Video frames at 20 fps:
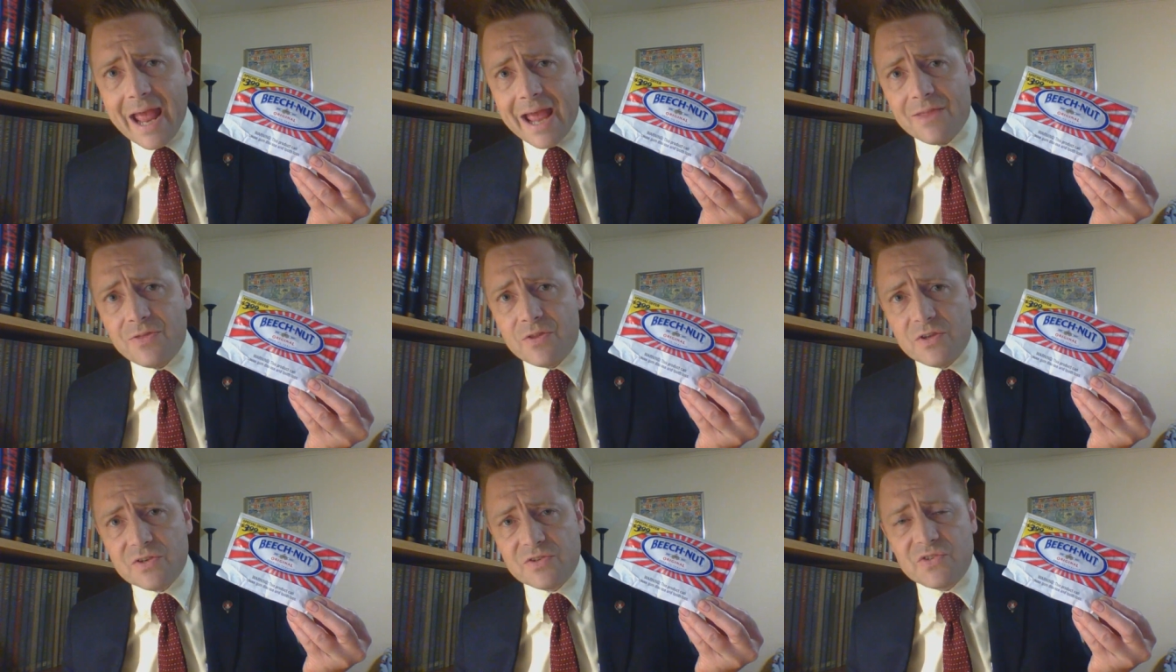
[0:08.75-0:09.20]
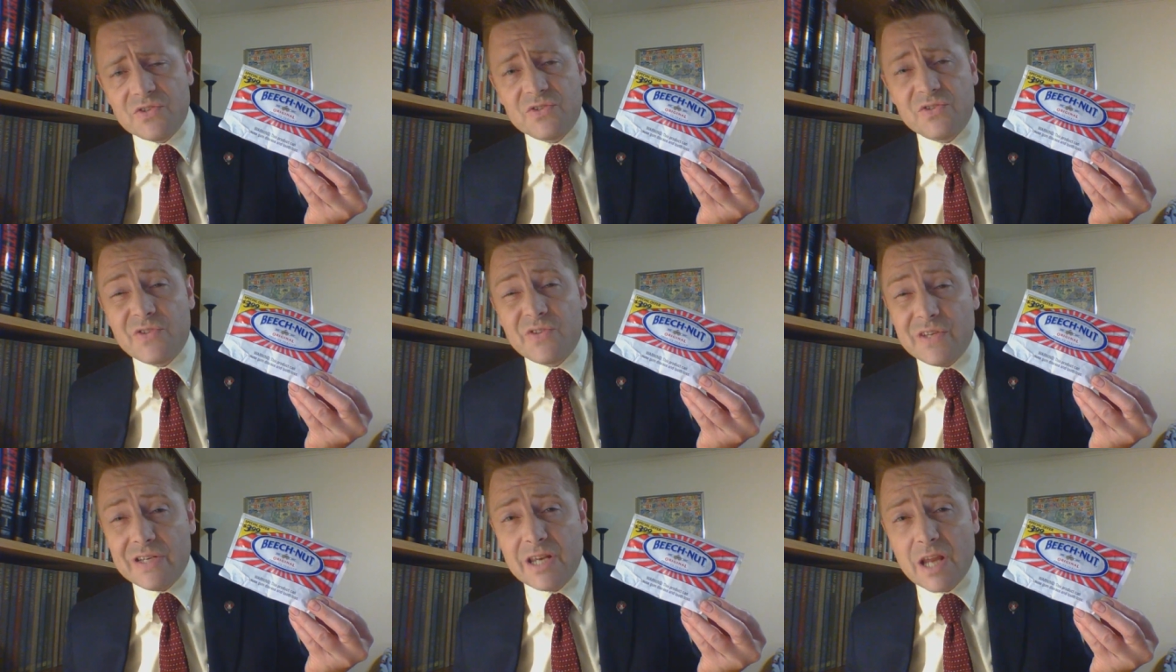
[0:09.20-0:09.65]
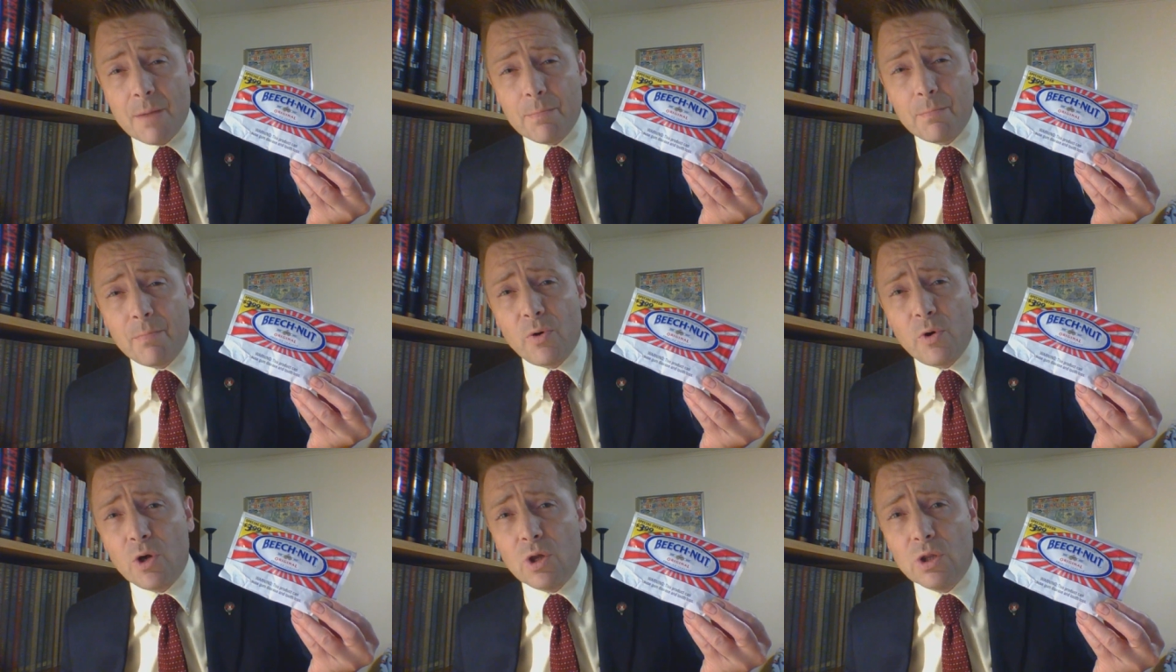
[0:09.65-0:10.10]
and this is the
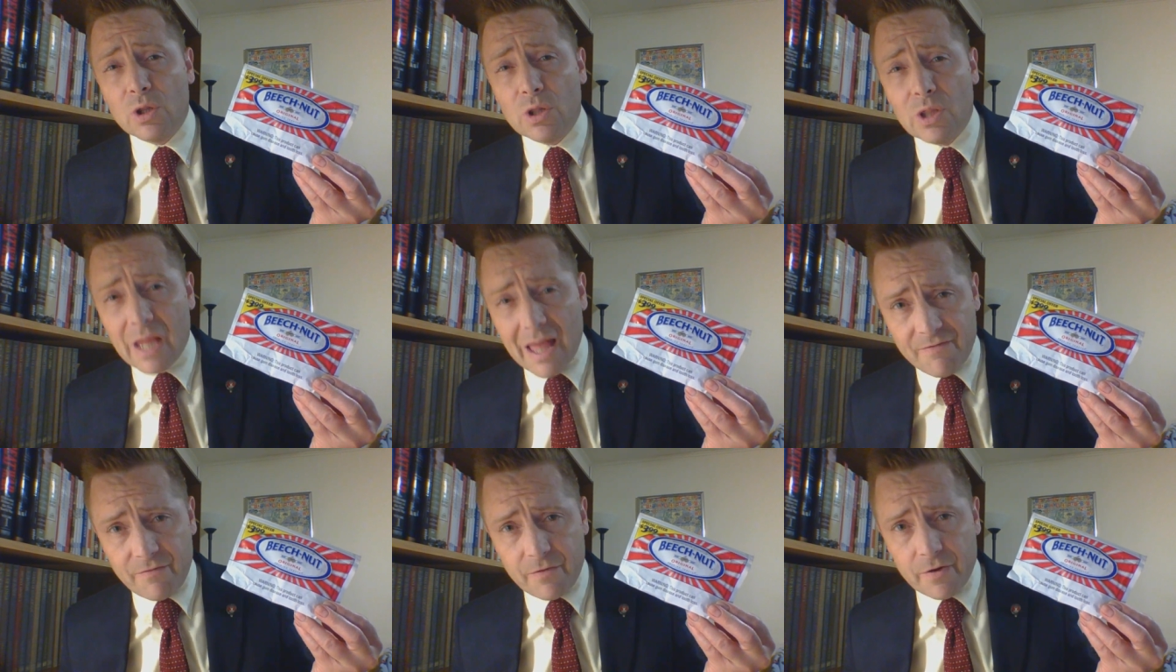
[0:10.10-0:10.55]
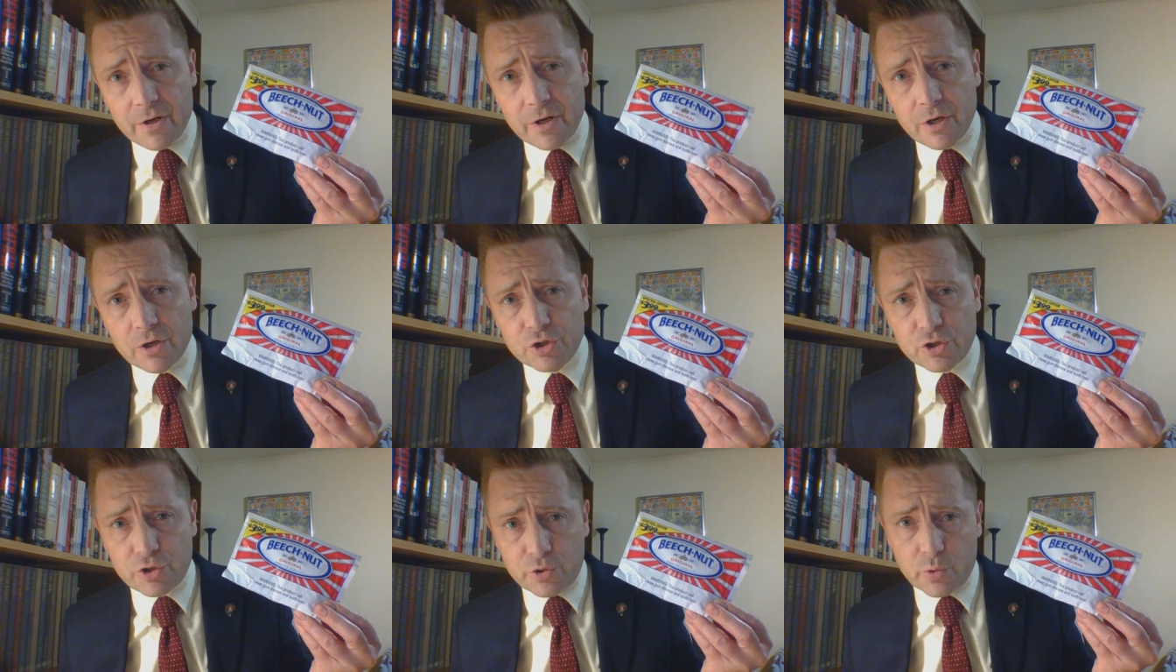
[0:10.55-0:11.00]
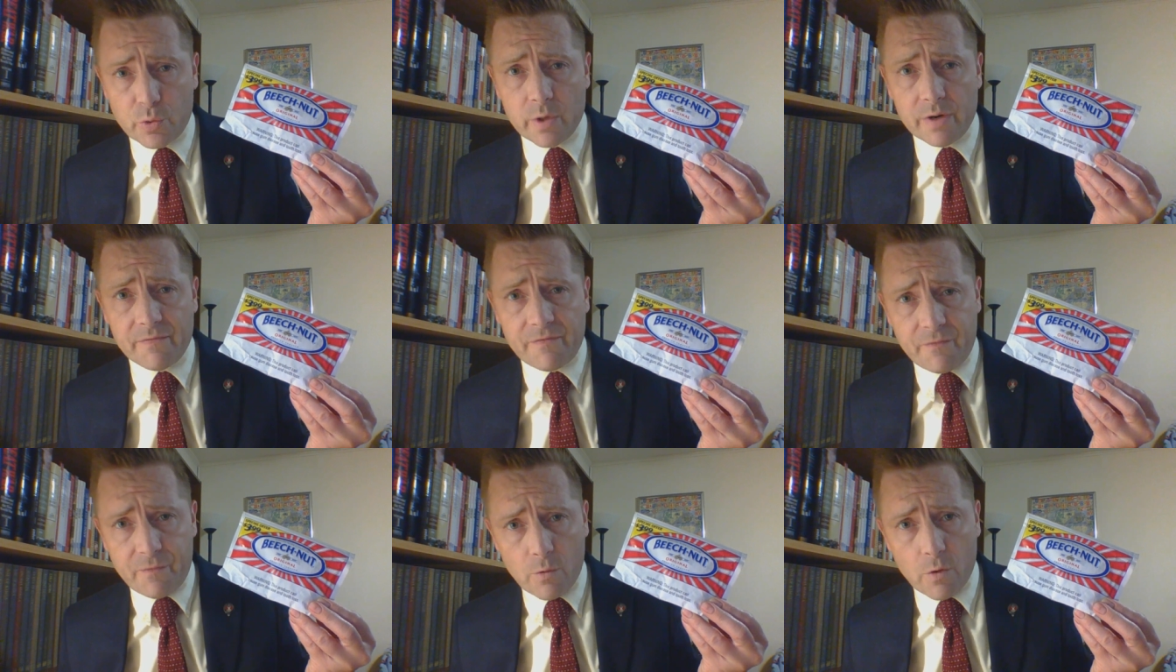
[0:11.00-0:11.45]
number 11
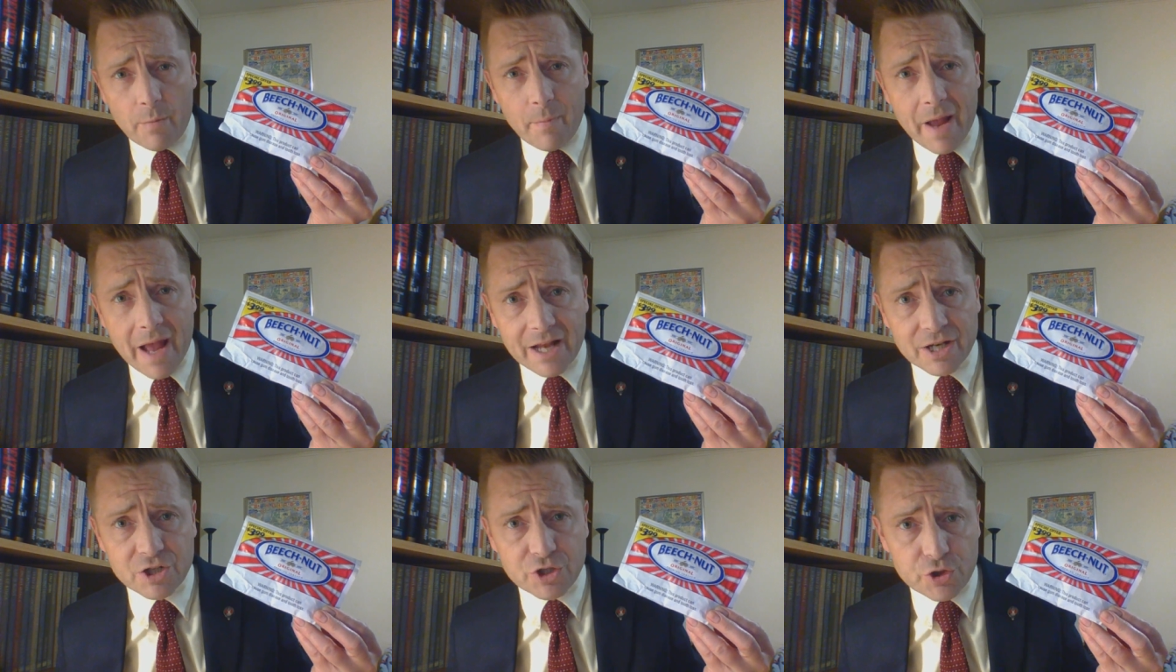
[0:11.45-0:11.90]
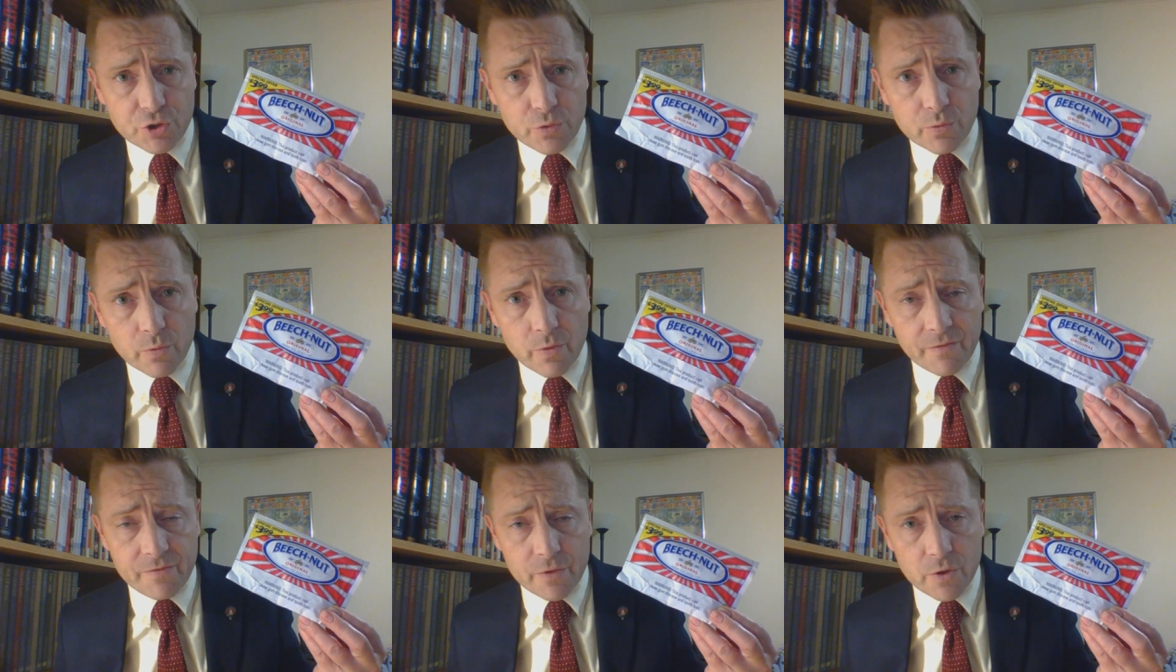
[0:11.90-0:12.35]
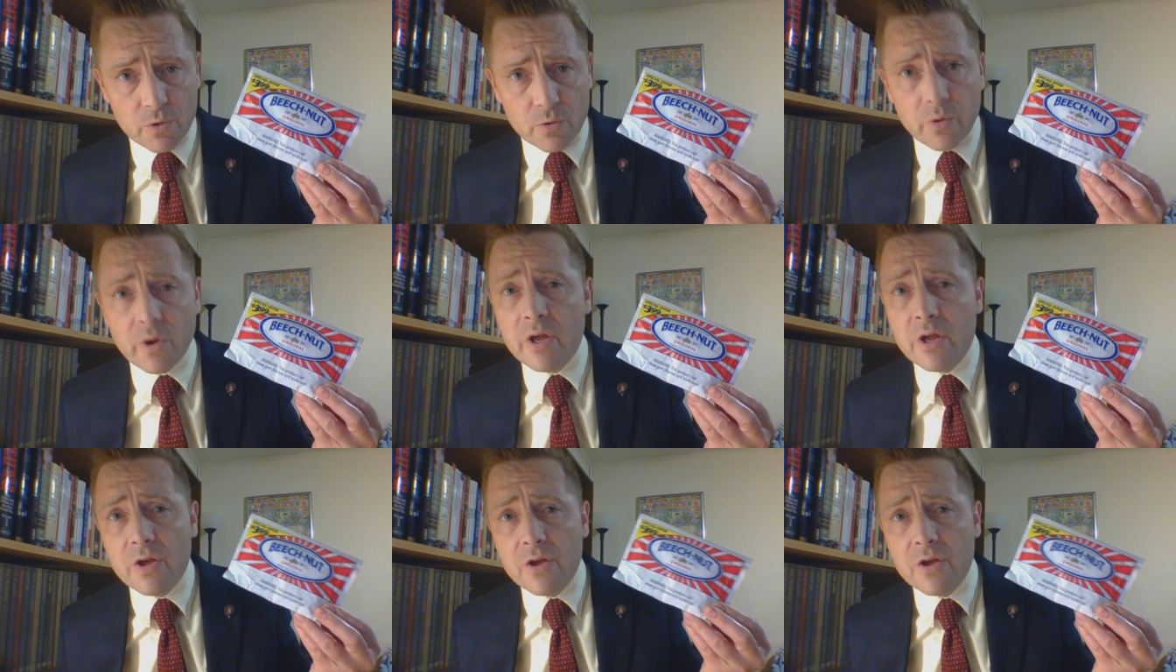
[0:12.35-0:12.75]
short format chew review.